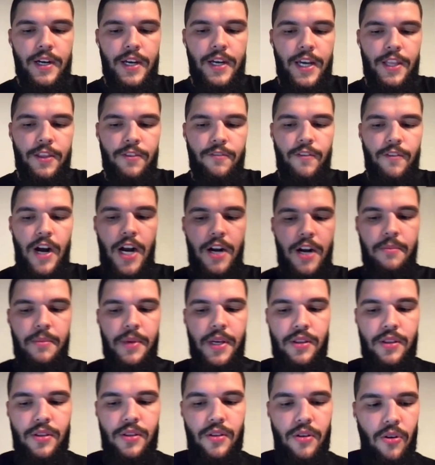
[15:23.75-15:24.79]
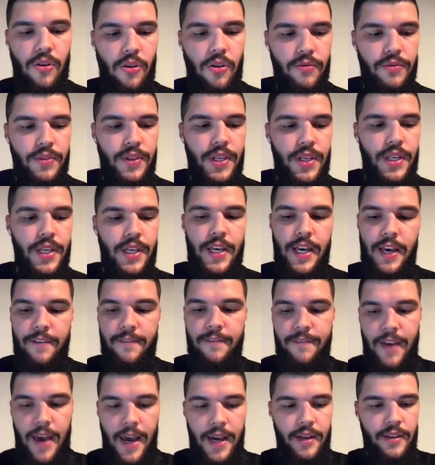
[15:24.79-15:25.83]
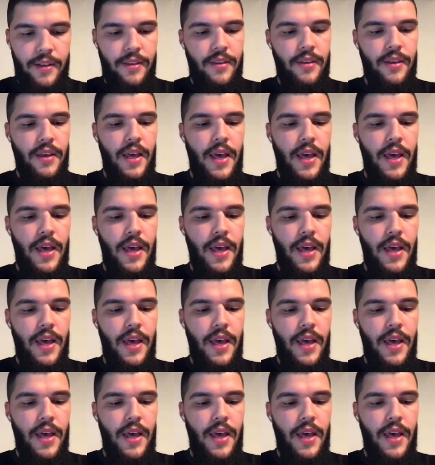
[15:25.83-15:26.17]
environment of the effect,